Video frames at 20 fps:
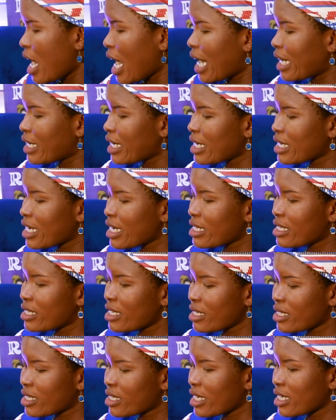And then there's
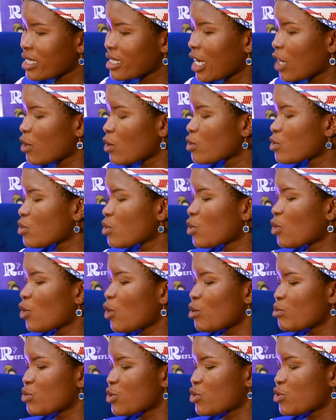this thing that also
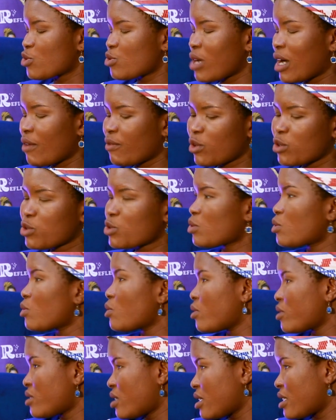comes to, I've also
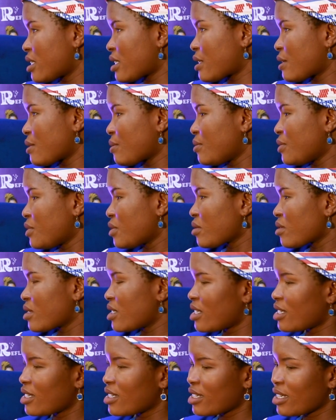noticed
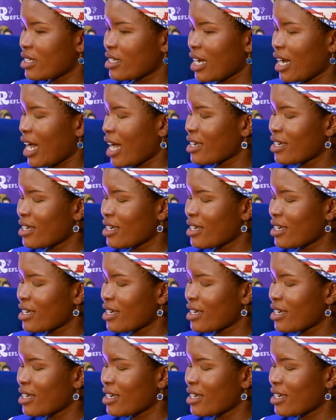the